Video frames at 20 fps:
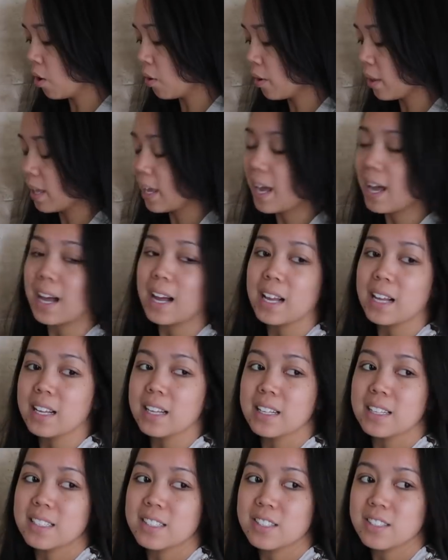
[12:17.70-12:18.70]
oh yeah,
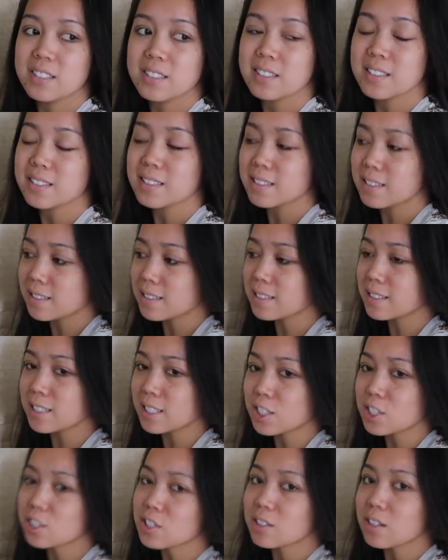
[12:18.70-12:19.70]
it's
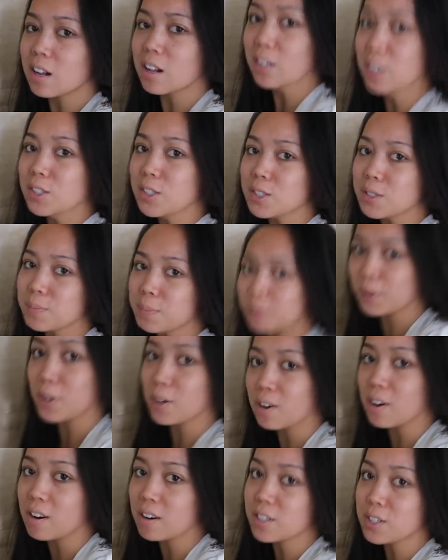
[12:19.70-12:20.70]
$6
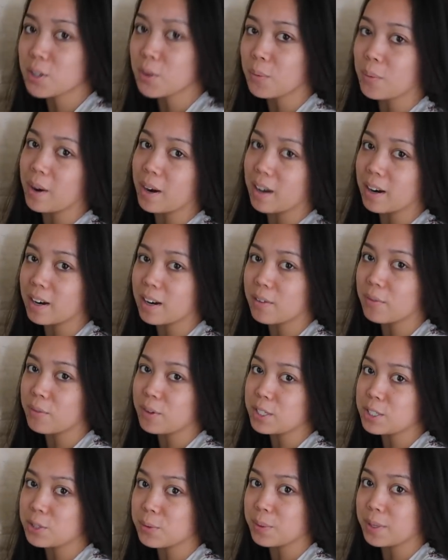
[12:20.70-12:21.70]
per underwear if
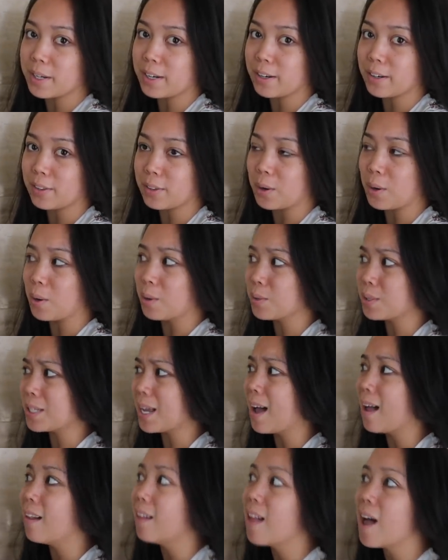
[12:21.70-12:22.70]
we do it here at the
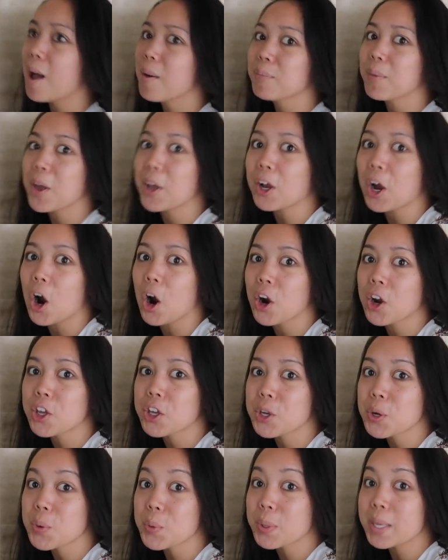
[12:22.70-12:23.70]
hotel. I'm like,
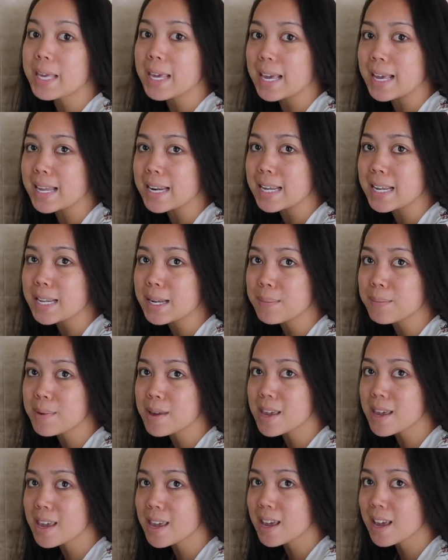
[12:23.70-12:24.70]
are you Well, honey, I
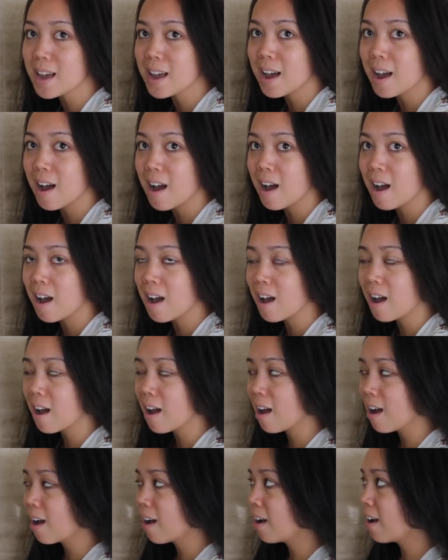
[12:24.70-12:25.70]
didn't spend it, and I was
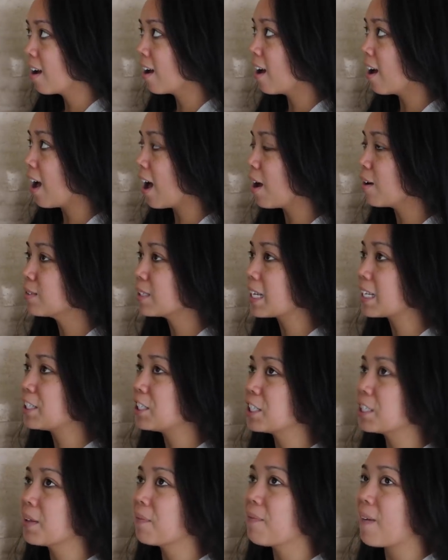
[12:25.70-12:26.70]
like, really was like,
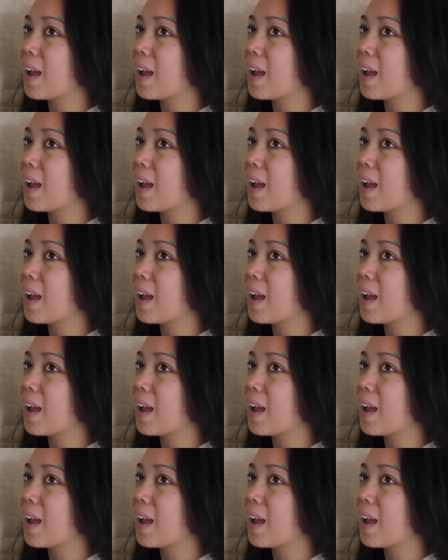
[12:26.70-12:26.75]
not the